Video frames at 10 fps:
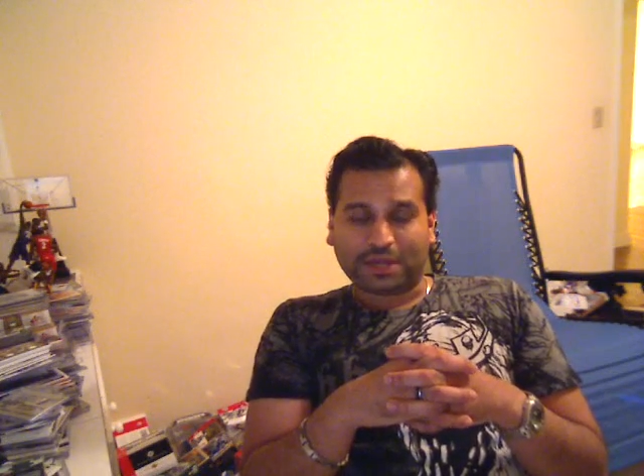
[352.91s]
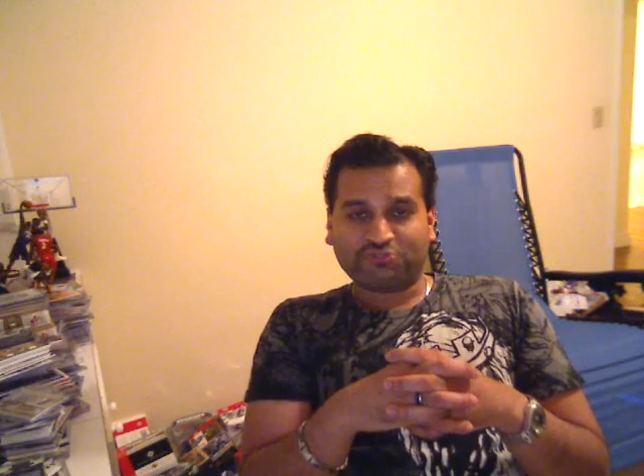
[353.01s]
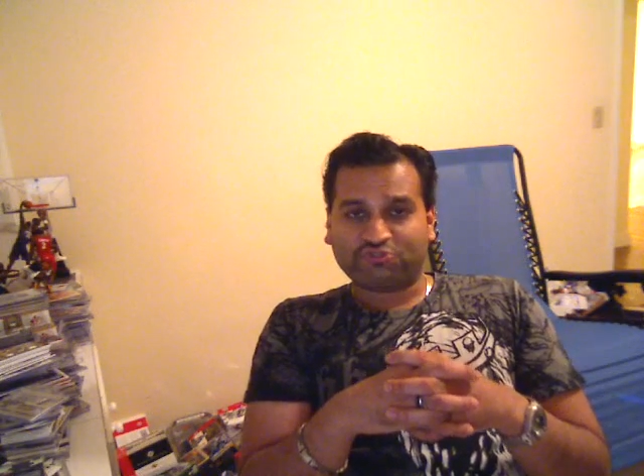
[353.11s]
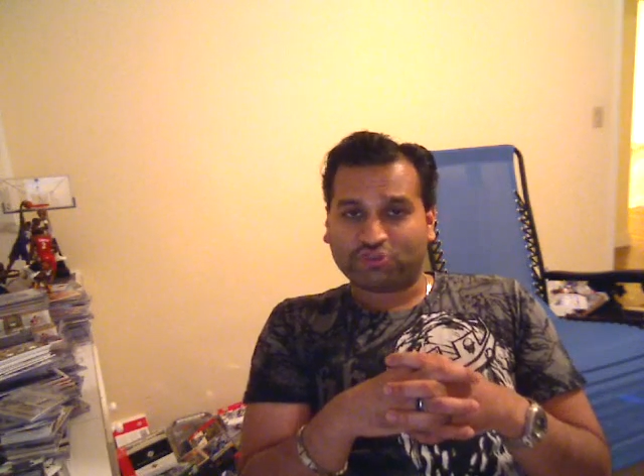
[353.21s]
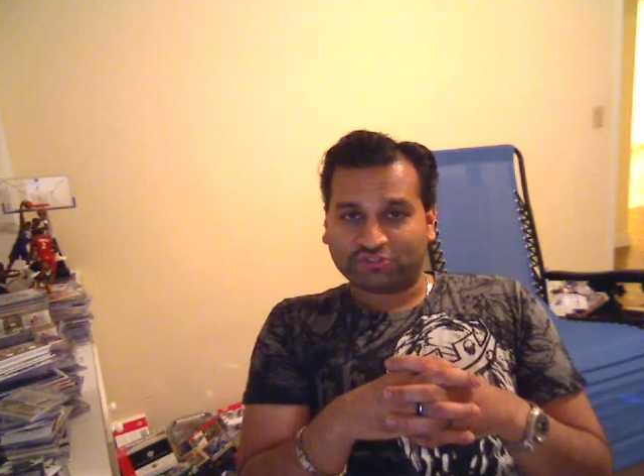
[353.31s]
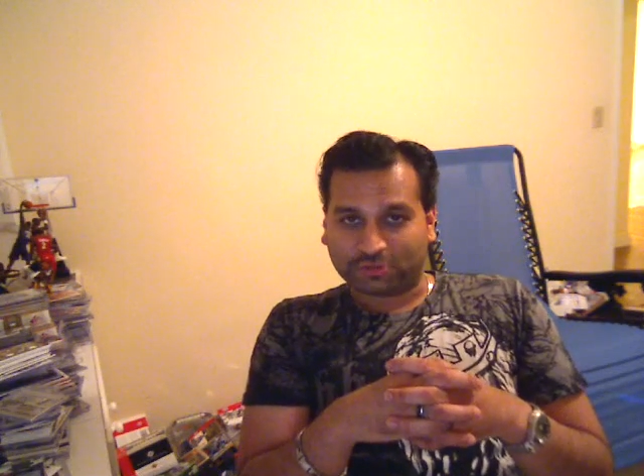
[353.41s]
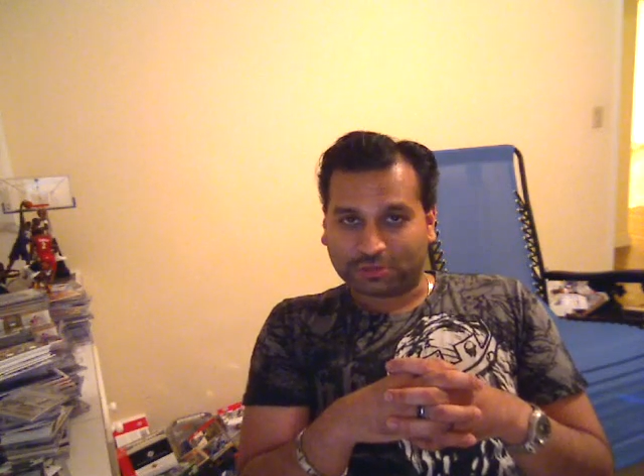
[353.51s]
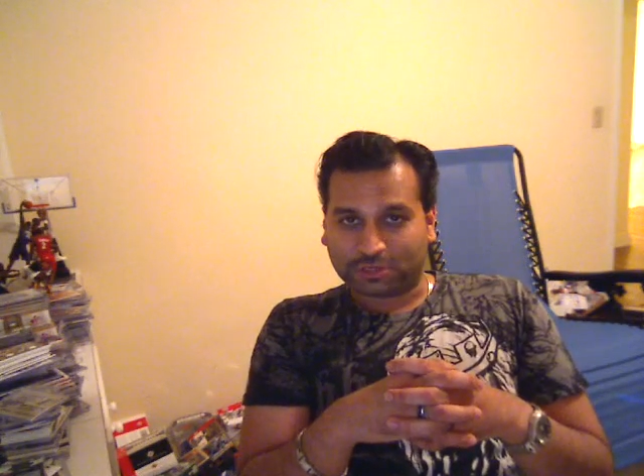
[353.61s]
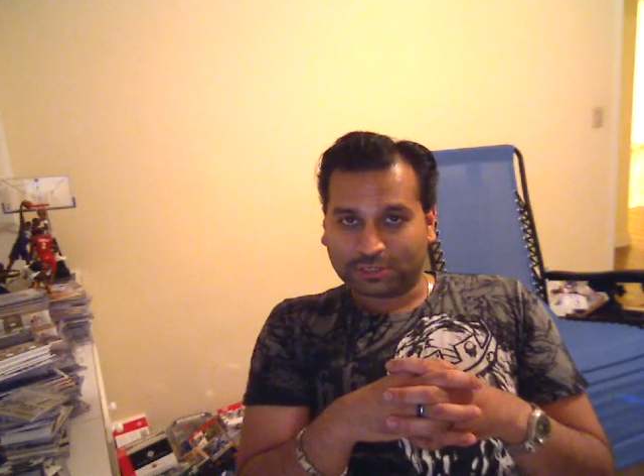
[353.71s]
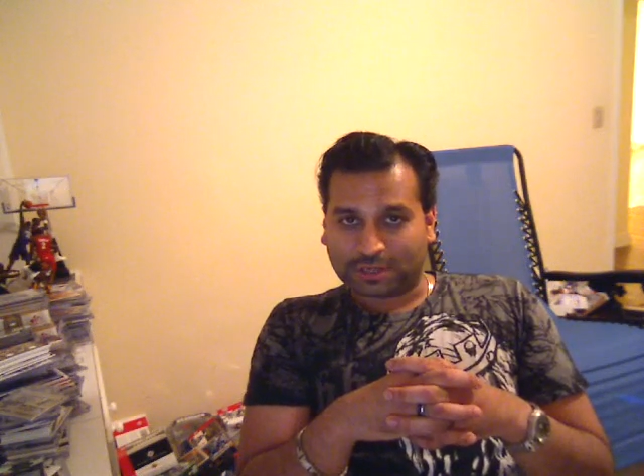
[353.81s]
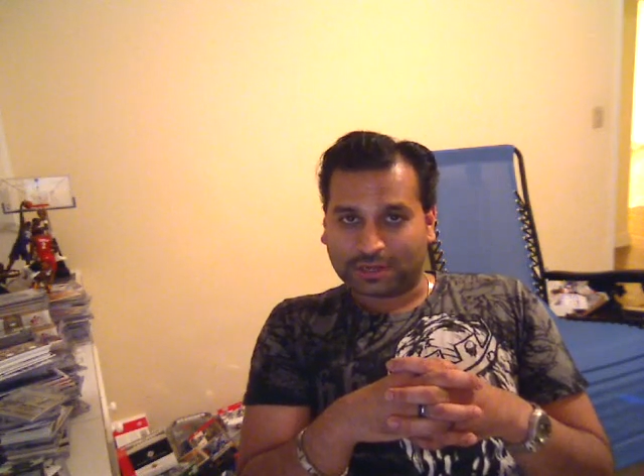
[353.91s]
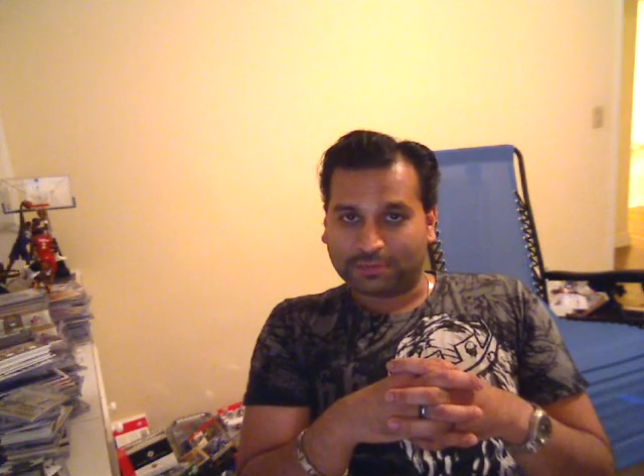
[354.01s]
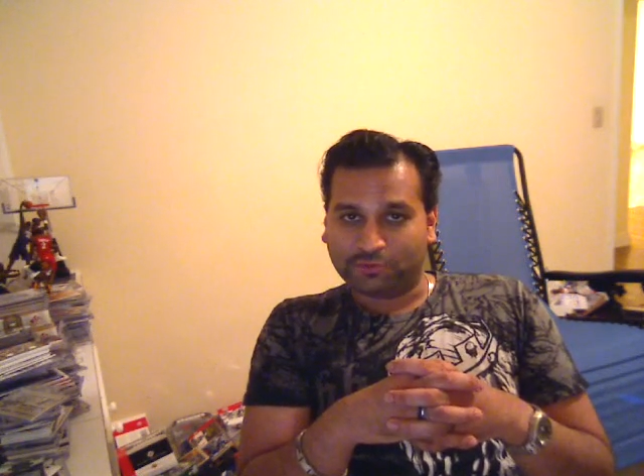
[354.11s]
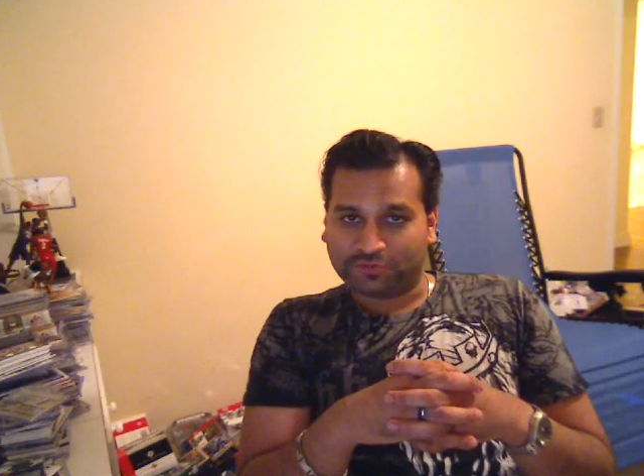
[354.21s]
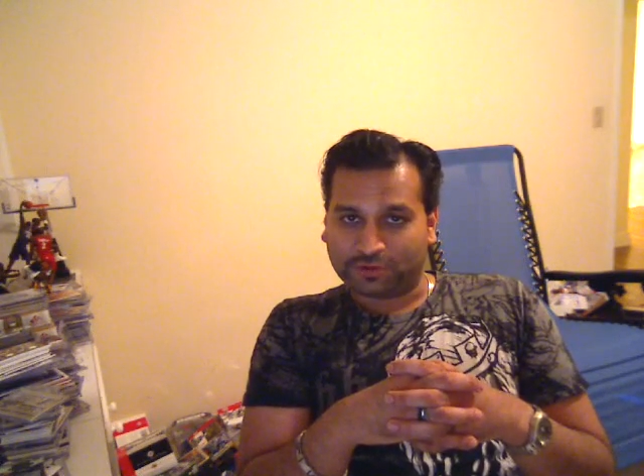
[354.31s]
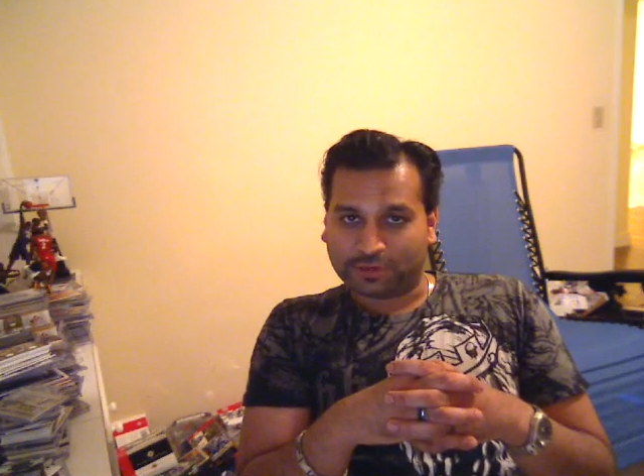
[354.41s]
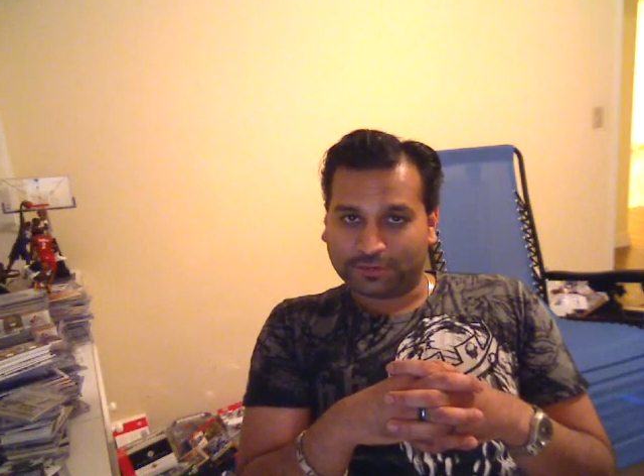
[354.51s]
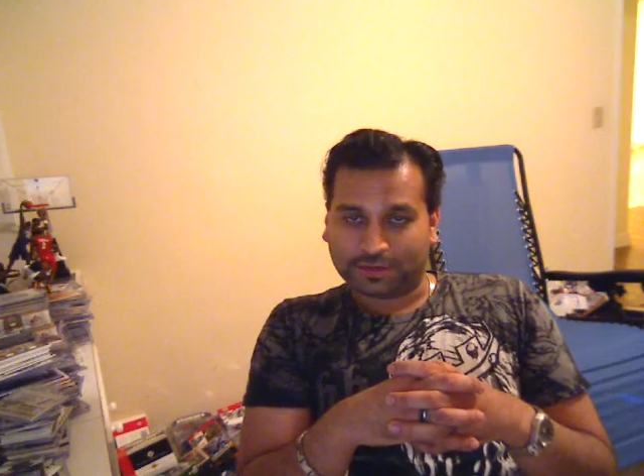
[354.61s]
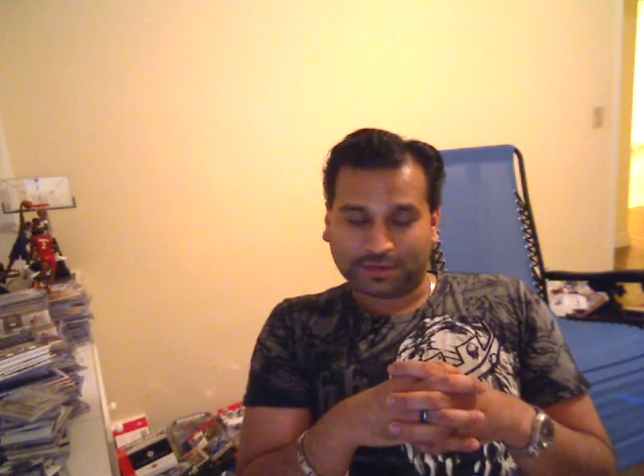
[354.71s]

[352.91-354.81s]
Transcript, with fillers: I trudge along. I move on.